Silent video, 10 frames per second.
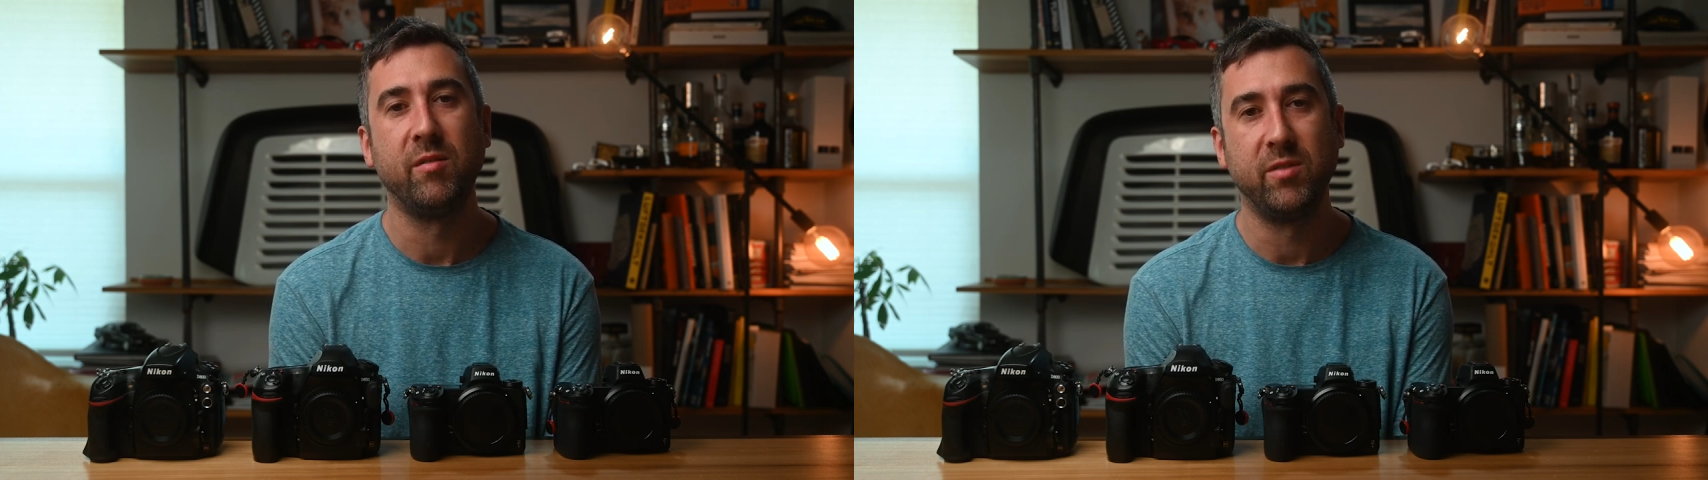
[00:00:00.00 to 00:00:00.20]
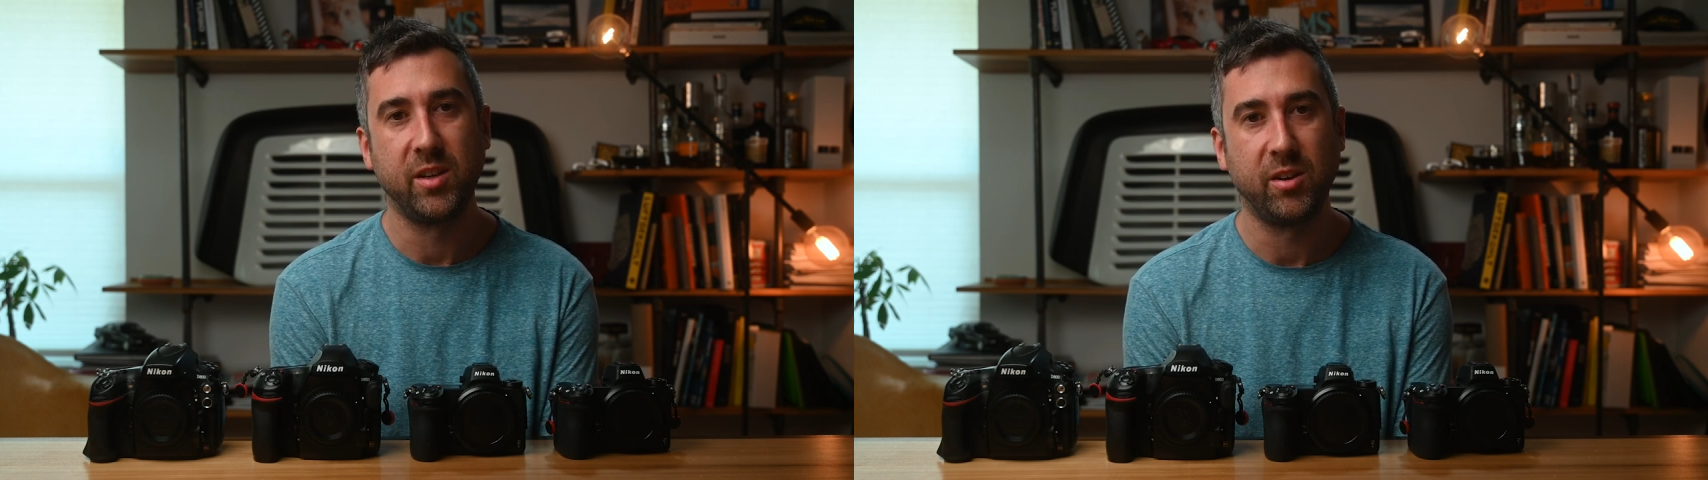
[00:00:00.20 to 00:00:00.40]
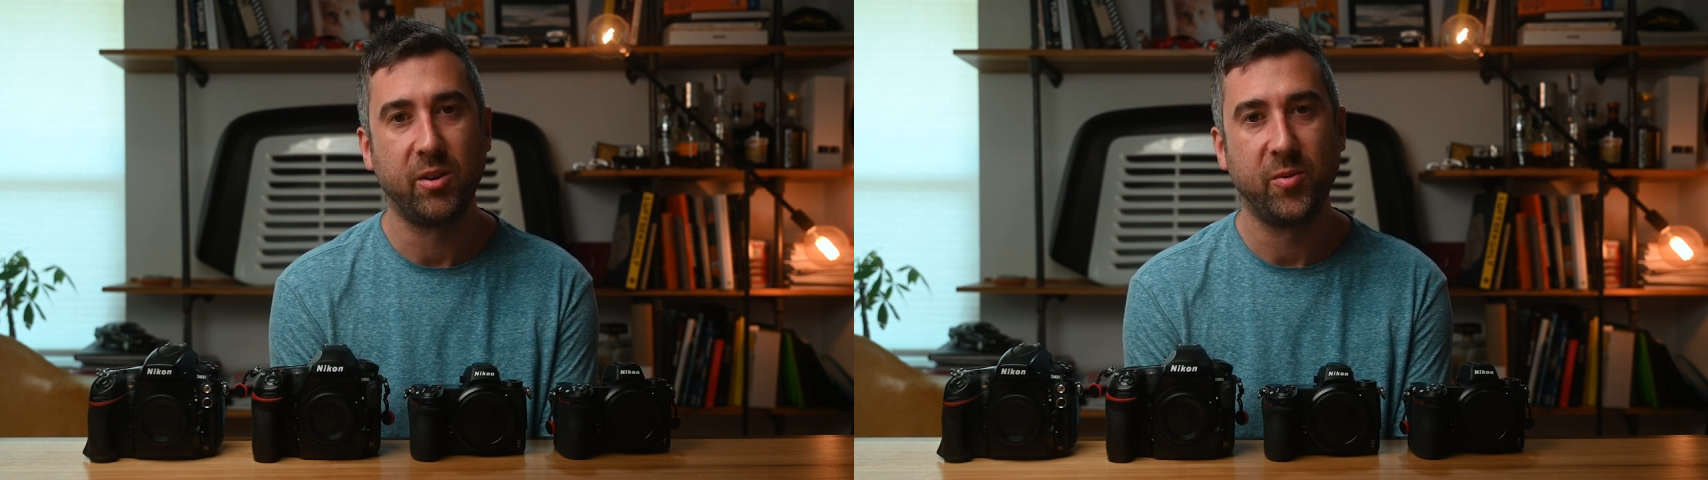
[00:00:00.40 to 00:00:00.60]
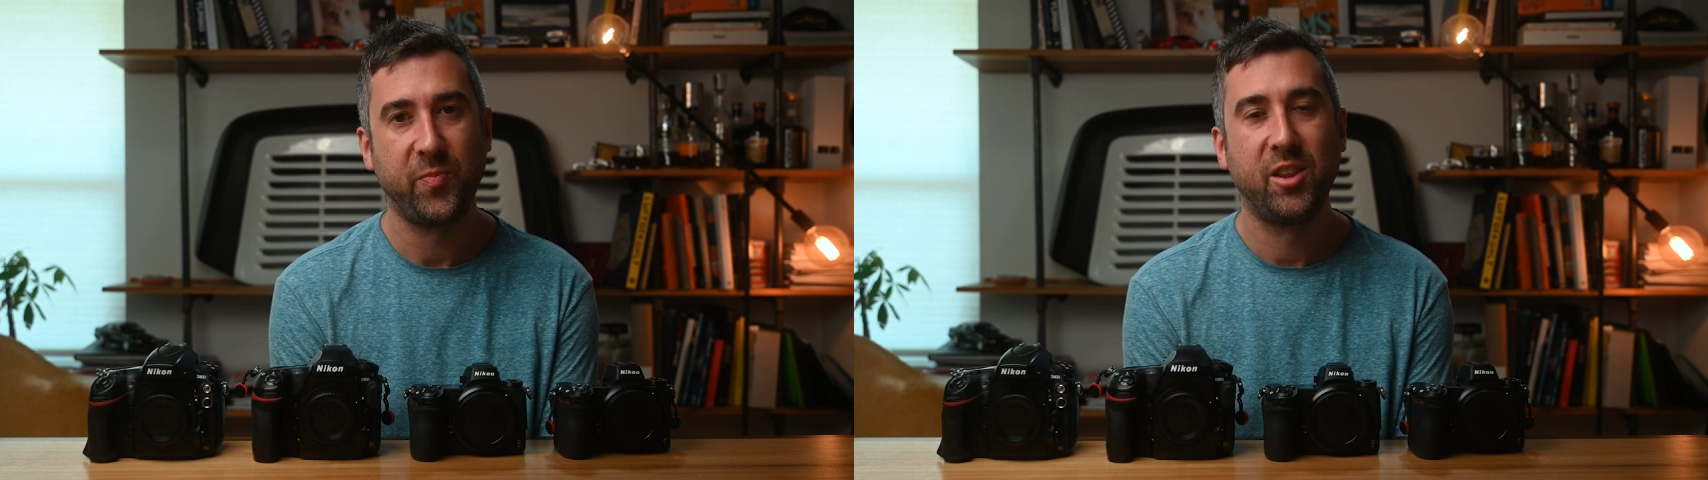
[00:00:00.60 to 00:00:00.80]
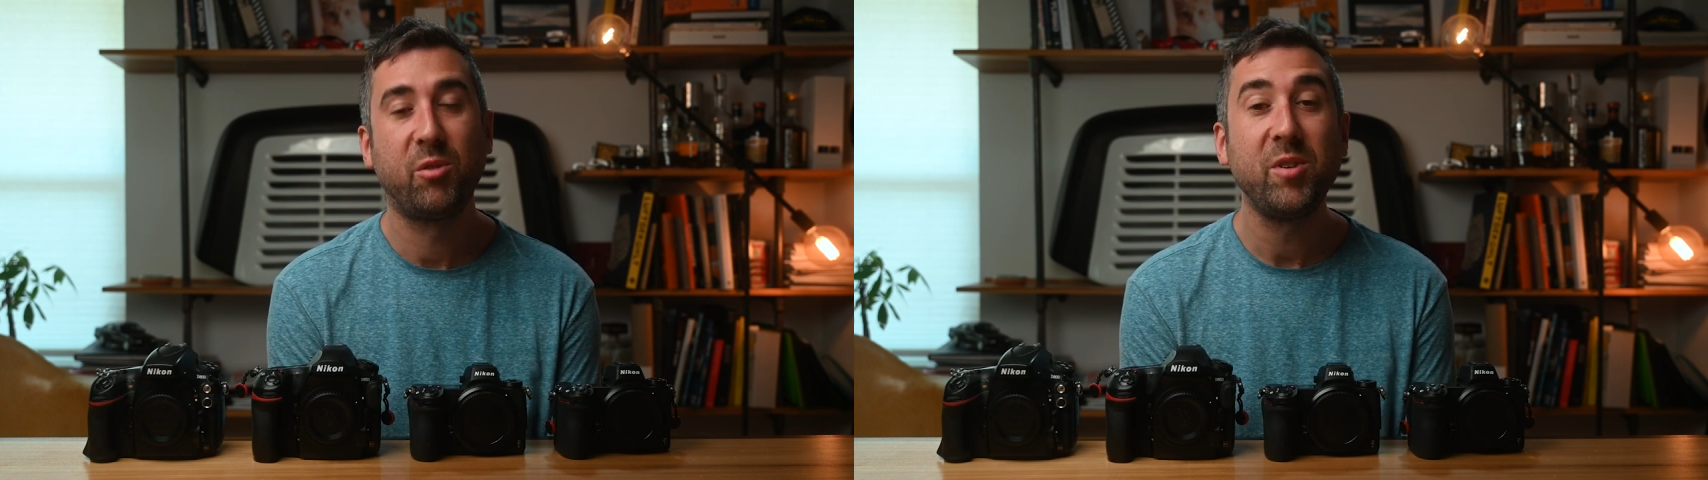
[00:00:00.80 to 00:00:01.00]
and video.
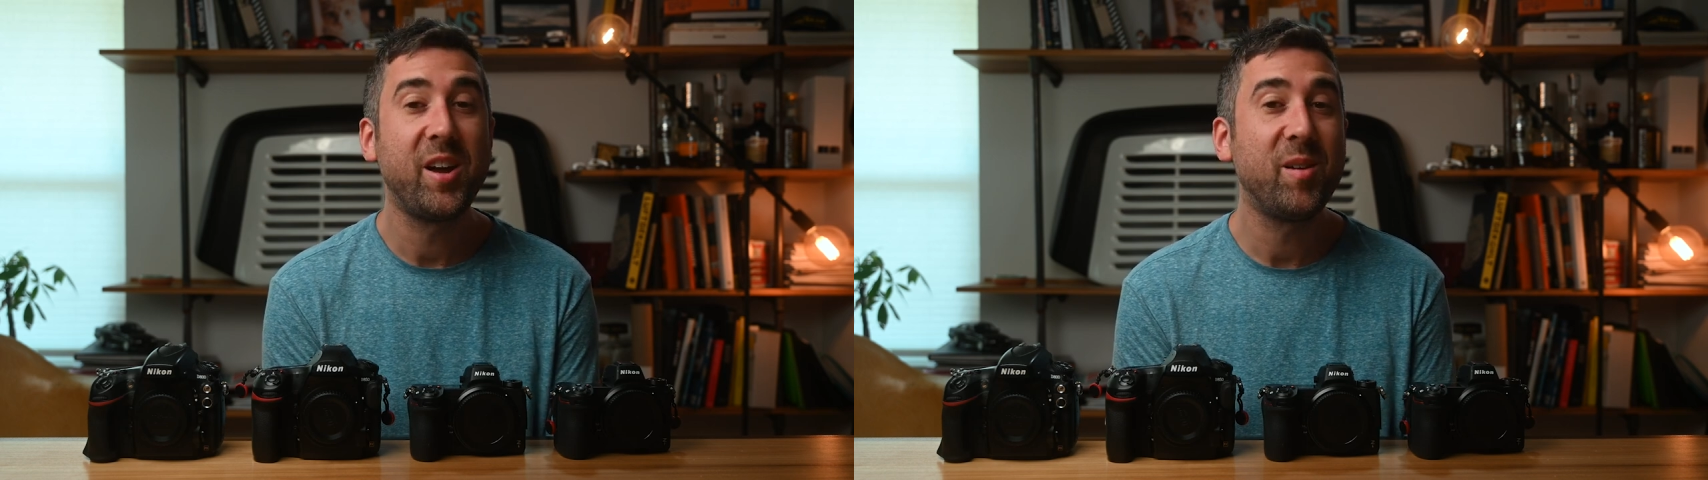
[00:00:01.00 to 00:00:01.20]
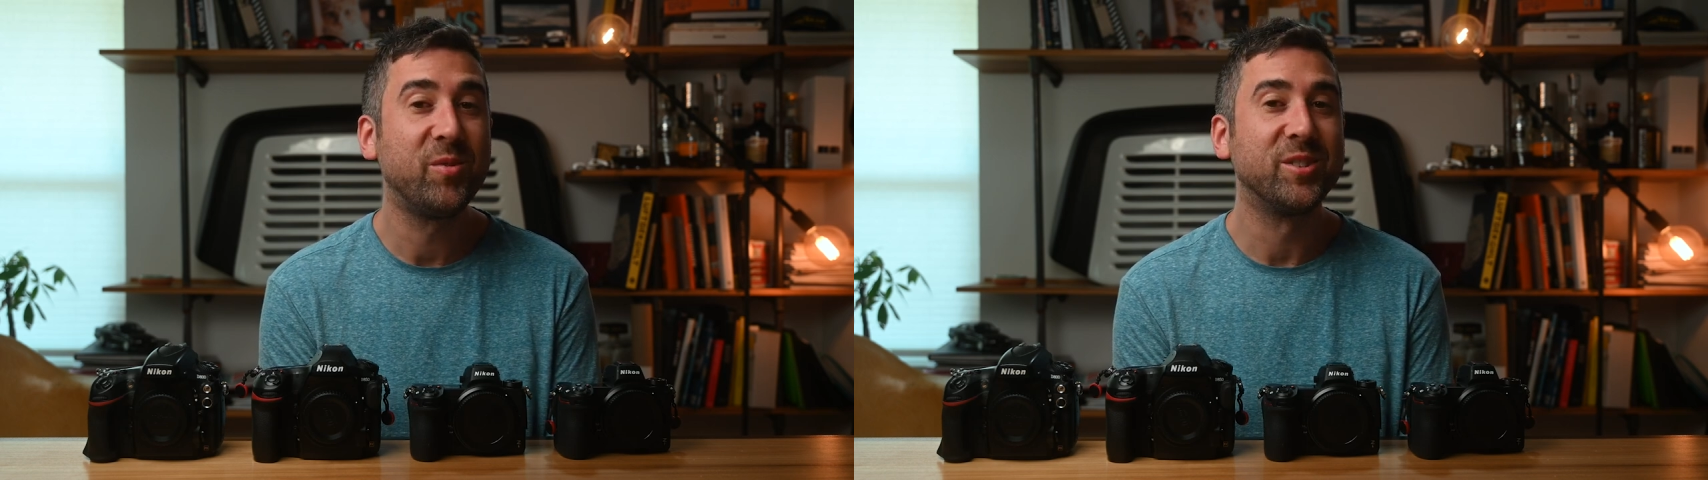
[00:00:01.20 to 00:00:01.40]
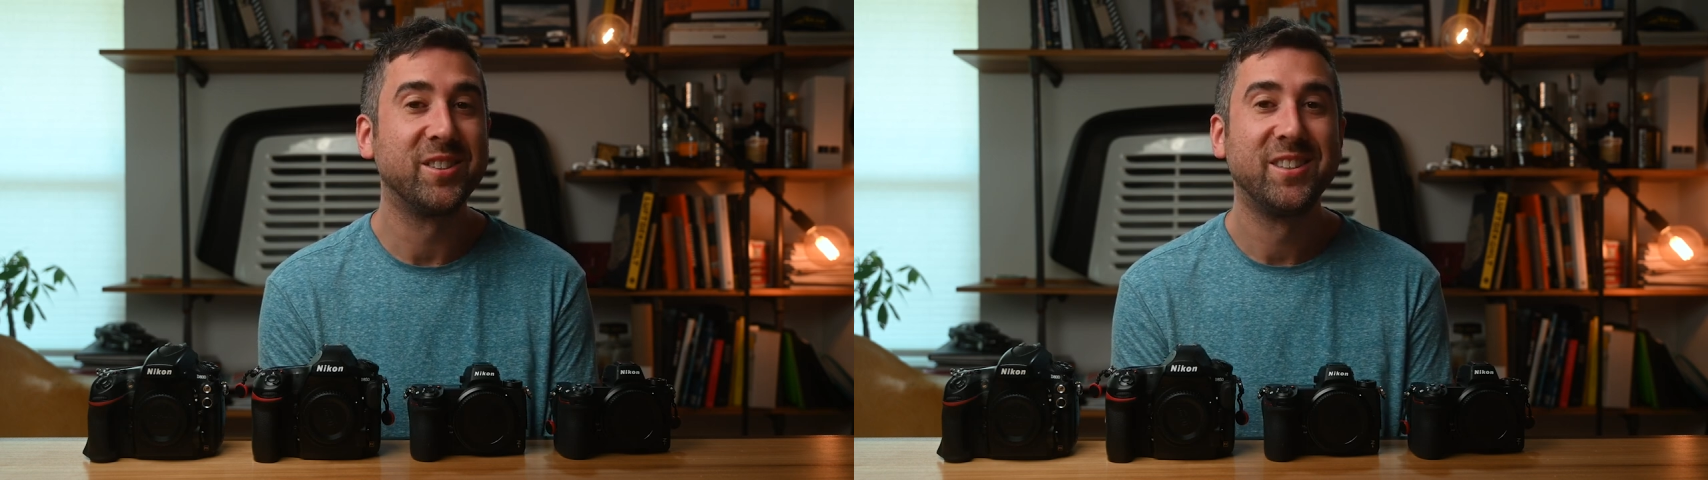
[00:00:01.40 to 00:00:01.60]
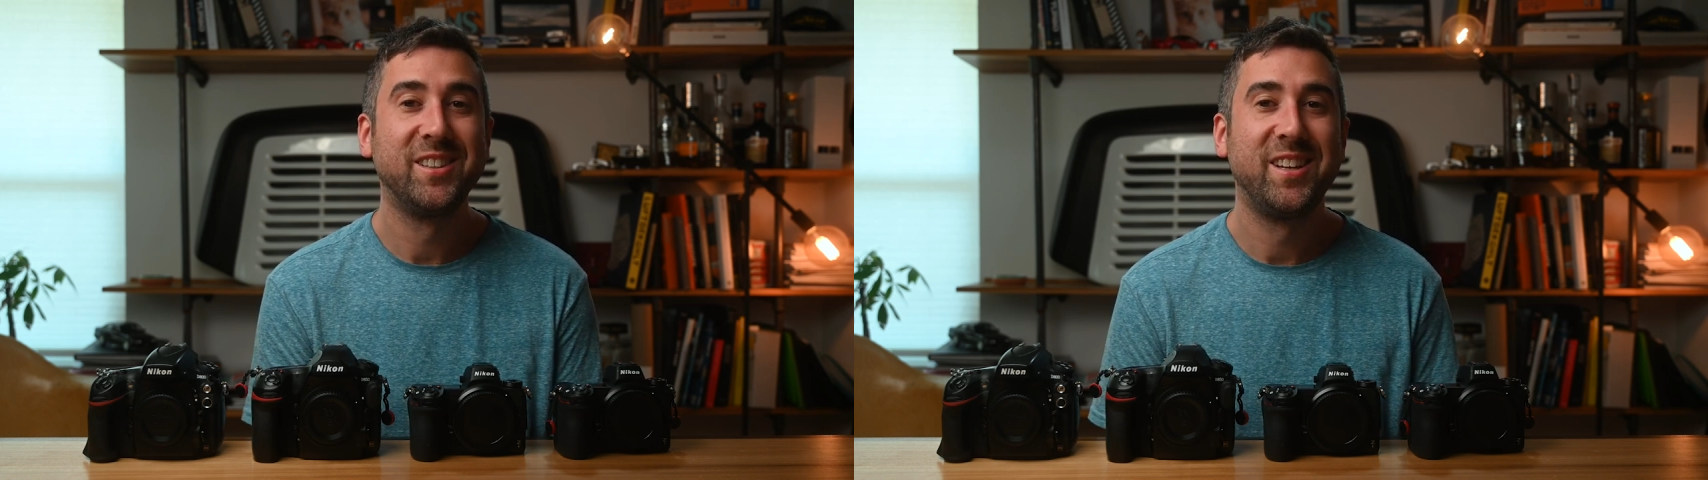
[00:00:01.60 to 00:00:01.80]
Three cameras!